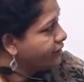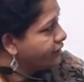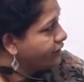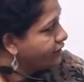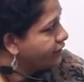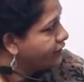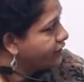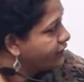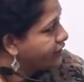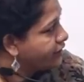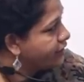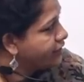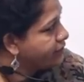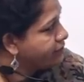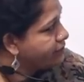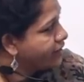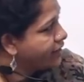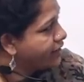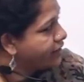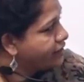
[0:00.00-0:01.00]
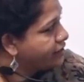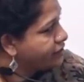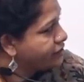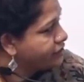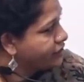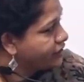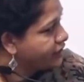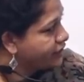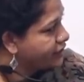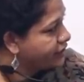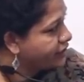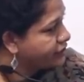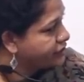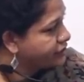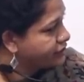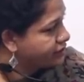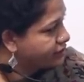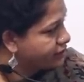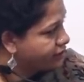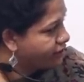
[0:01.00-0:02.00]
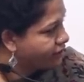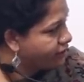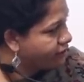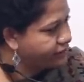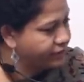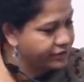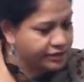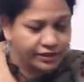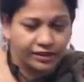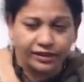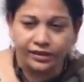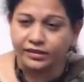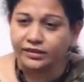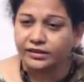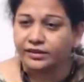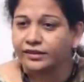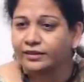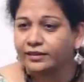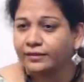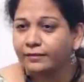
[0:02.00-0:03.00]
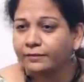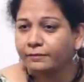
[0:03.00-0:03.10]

uh, demand generation officers,